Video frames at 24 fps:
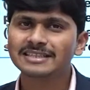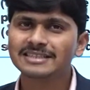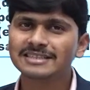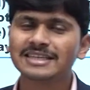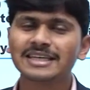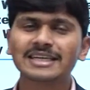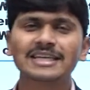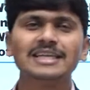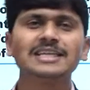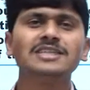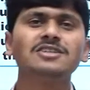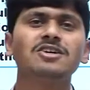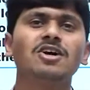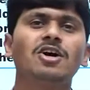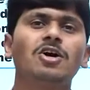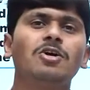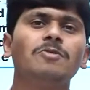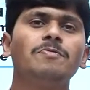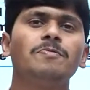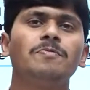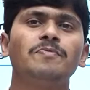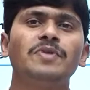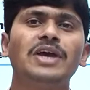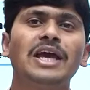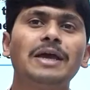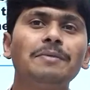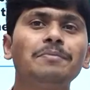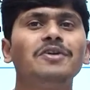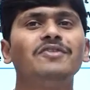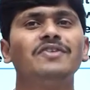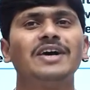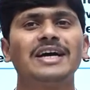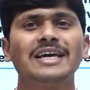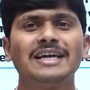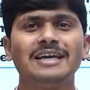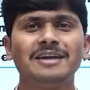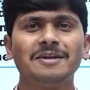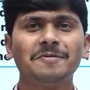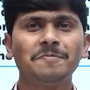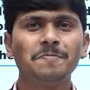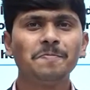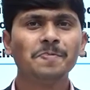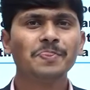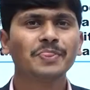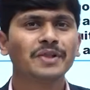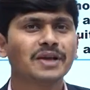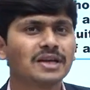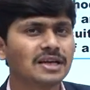series of AB wire.
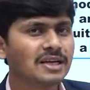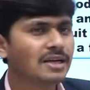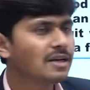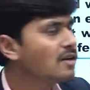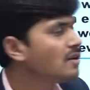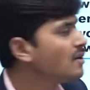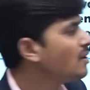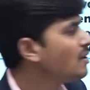Clear?